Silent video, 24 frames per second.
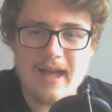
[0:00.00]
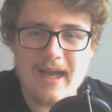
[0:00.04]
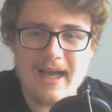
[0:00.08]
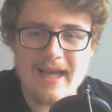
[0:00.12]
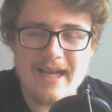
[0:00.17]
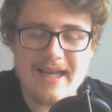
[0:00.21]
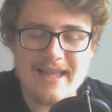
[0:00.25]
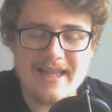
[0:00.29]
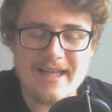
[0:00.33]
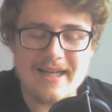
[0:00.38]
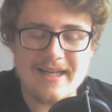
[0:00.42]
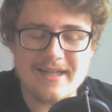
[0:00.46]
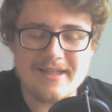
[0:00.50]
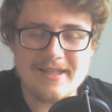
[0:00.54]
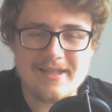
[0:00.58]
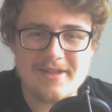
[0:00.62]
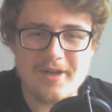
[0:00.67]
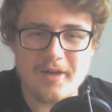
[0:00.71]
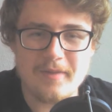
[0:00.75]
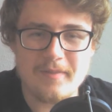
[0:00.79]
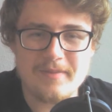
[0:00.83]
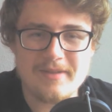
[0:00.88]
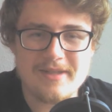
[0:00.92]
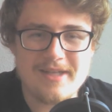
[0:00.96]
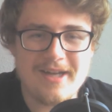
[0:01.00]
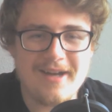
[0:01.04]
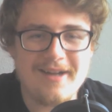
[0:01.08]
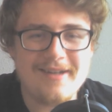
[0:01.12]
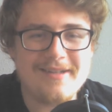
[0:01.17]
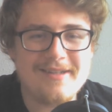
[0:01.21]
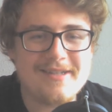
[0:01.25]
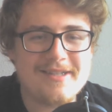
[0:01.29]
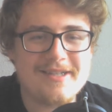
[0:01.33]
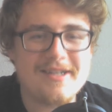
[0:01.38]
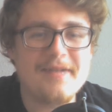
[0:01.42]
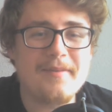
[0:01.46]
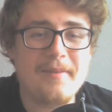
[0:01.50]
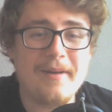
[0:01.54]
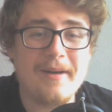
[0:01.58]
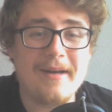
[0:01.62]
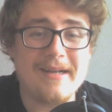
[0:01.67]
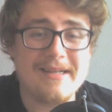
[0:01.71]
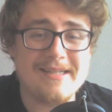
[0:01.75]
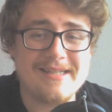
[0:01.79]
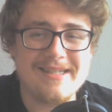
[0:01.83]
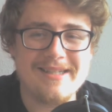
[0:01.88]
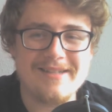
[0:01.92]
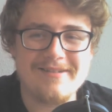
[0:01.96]
He then stops, turns to the
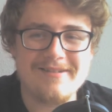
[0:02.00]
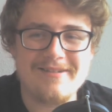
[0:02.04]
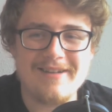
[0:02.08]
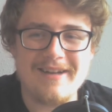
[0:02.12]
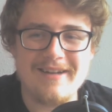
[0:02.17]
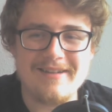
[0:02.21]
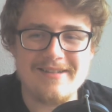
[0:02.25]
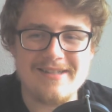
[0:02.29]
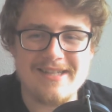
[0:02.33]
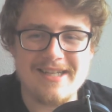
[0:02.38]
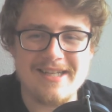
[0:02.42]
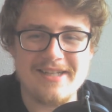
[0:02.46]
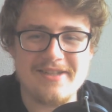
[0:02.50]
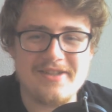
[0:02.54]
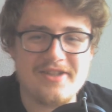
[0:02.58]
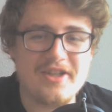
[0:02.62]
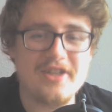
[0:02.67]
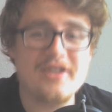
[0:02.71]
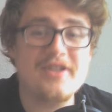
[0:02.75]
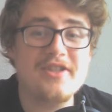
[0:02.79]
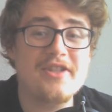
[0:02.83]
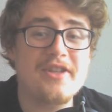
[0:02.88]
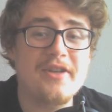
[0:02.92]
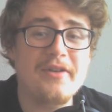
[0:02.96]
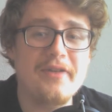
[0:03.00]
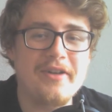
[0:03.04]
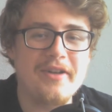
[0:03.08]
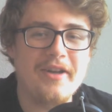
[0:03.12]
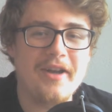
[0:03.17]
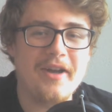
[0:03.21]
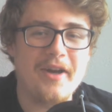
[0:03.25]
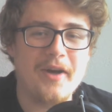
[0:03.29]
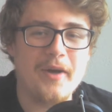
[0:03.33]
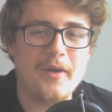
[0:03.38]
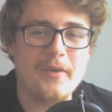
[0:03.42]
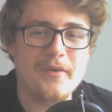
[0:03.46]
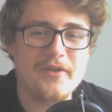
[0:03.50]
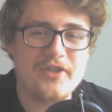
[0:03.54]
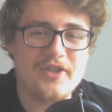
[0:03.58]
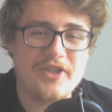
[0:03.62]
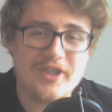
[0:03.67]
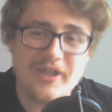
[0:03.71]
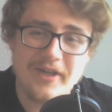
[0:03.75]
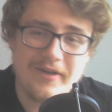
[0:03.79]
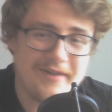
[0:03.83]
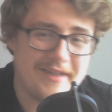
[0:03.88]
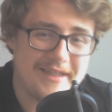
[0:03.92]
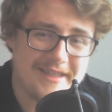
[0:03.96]
person in the crowd and says, "Just so you know,
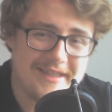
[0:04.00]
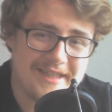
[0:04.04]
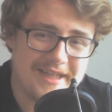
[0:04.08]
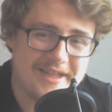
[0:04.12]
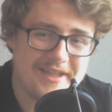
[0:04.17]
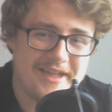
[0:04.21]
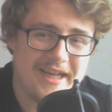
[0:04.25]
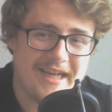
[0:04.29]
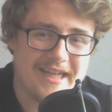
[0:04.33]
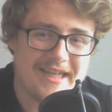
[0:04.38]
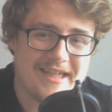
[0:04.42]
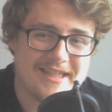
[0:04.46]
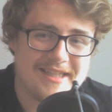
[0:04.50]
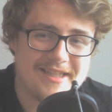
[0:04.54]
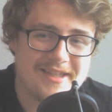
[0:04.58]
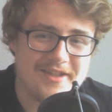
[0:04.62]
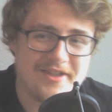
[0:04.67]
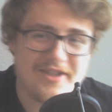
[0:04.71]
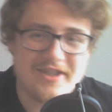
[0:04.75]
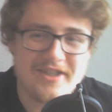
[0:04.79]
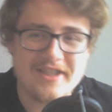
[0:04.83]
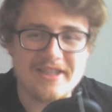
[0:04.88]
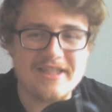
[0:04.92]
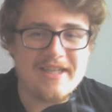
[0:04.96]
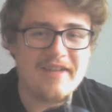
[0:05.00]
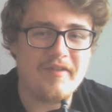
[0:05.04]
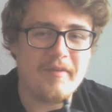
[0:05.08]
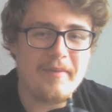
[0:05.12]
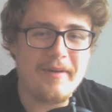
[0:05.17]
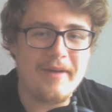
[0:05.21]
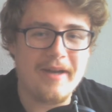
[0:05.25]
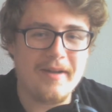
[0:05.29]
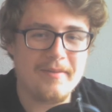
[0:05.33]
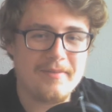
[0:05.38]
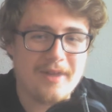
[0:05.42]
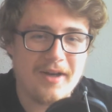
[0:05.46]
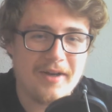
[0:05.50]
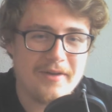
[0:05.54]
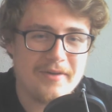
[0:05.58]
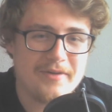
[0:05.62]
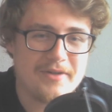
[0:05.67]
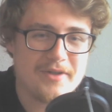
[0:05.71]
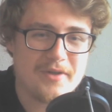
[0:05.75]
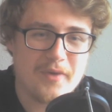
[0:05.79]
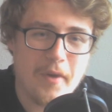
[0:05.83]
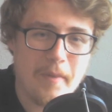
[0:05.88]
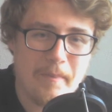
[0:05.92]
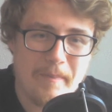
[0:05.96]
she only said yes because she's never been up
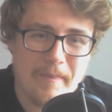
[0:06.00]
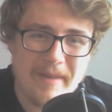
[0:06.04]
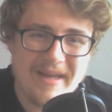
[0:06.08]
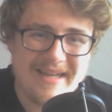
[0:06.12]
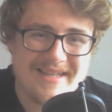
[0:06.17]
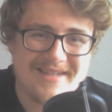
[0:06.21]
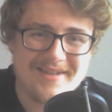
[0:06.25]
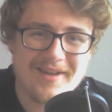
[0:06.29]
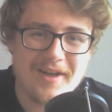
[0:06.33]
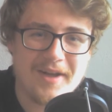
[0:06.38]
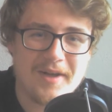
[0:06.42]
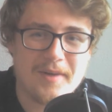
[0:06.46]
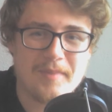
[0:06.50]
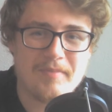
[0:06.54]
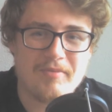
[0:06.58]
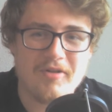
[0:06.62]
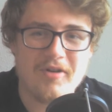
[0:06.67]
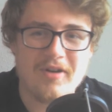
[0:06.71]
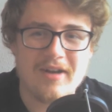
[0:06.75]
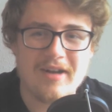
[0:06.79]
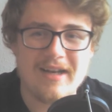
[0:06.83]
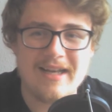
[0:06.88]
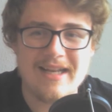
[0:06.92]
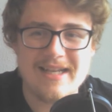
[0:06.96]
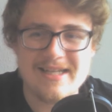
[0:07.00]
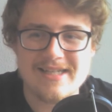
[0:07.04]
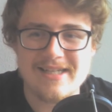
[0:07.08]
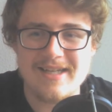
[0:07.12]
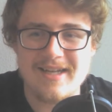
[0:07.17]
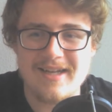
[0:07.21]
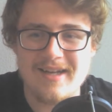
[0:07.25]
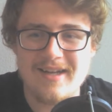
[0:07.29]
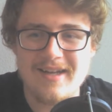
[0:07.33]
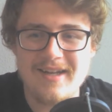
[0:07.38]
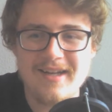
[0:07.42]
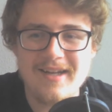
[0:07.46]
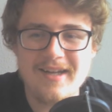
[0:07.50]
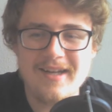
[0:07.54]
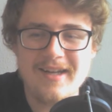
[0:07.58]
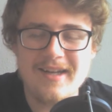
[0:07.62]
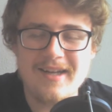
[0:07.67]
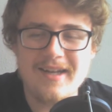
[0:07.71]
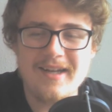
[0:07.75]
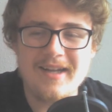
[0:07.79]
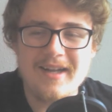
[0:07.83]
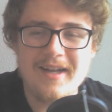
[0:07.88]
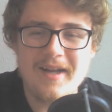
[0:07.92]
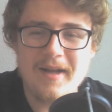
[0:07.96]
close to a beast like Brock Lesnar."
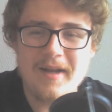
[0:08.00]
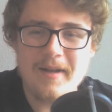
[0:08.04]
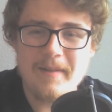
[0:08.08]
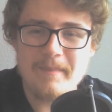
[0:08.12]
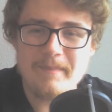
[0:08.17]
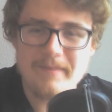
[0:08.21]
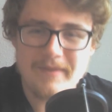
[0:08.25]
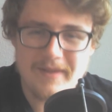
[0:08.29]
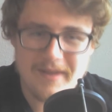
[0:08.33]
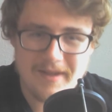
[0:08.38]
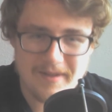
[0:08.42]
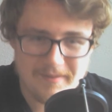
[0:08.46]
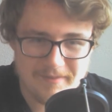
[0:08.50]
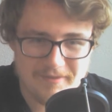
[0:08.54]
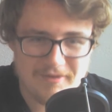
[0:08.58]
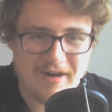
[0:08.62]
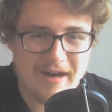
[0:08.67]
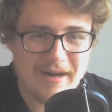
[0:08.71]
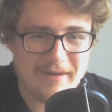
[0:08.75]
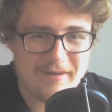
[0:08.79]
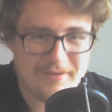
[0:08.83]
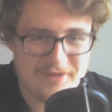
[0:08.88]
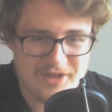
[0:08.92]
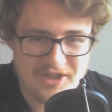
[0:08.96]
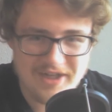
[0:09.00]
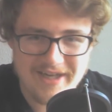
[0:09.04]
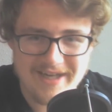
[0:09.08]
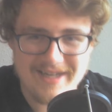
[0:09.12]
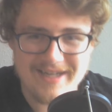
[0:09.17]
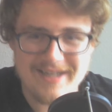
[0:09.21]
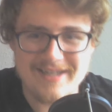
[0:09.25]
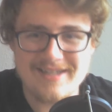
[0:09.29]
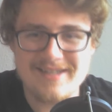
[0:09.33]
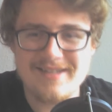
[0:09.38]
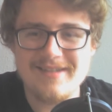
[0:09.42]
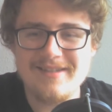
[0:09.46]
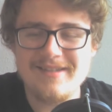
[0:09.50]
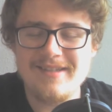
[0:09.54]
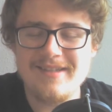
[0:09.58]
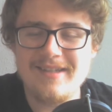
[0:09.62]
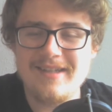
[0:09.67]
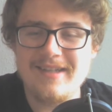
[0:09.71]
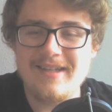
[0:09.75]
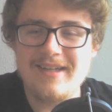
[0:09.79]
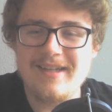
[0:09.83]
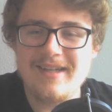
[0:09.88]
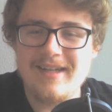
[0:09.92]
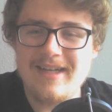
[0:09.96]
The crowd cheers.
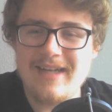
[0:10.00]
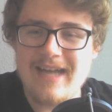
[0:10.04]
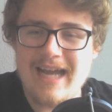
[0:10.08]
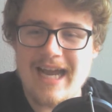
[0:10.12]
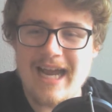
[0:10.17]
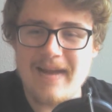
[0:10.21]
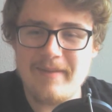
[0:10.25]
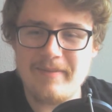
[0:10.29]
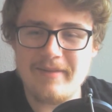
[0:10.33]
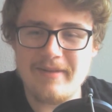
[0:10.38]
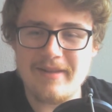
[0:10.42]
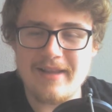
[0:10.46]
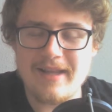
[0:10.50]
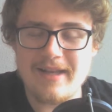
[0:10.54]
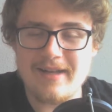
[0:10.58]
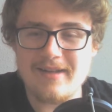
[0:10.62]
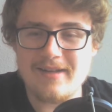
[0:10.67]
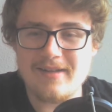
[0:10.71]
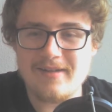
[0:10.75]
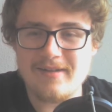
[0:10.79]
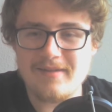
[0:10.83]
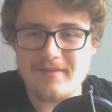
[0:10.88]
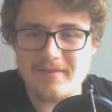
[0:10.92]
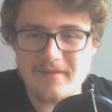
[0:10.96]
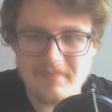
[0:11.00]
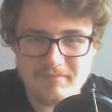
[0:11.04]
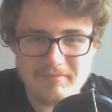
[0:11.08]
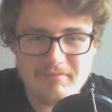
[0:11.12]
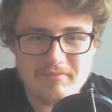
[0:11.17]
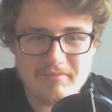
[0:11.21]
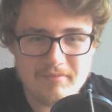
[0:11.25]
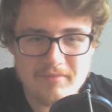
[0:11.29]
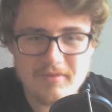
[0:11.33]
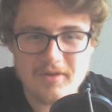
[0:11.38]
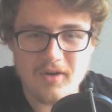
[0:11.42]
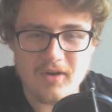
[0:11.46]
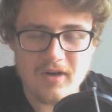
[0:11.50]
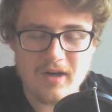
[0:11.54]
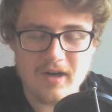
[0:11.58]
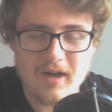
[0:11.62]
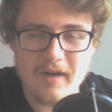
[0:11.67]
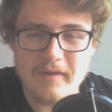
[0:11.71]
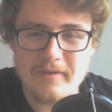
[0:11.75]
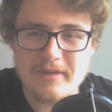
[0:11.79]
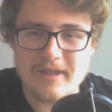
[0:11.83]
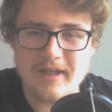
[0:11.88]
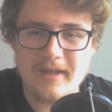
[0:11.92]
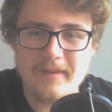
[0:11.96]
Heyman then got
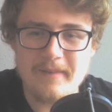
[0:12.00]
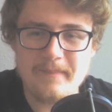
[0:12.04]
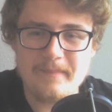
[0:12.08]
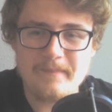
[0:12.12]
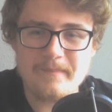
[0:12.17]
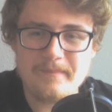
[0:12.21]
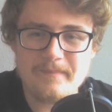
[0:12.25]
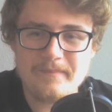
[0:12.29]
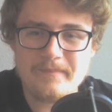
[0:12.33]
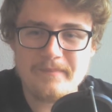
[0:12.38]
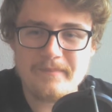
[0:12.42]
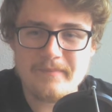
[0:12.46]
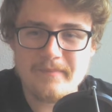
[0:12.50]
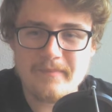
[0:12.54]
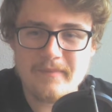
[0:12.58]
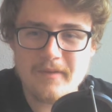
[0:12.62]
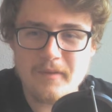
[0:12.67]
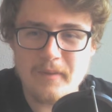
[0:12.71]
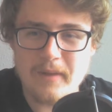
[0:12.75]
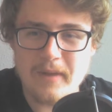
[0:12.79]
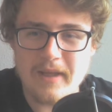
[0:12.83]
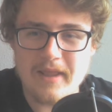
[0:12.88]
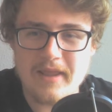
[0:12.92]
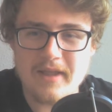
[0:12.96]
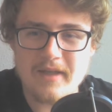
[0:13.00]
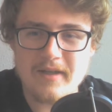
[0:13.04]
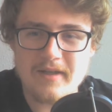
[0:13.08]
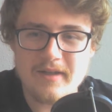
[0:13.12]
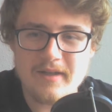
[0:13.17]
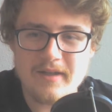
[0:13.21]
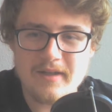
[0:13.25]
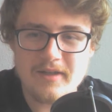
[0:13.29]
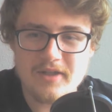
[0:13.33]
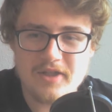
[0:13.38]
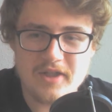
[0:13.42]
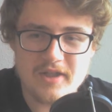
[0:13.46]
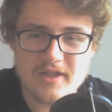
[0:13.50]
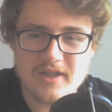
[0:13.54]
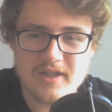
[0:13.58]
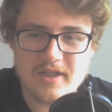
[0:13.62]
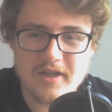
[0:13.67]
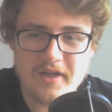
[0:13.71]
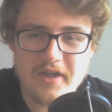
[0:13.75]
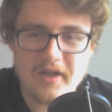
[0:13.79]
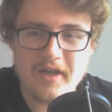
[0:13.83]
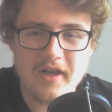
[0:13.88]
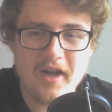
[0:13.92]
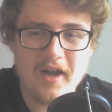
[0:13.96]
closer with, "Just so
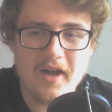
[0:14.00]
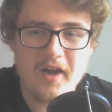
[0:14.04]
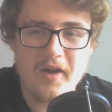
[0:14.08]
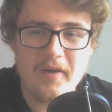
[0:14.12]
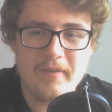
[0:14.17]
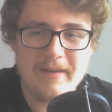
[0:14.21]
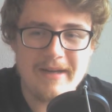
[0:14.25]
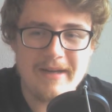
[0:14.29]
you know,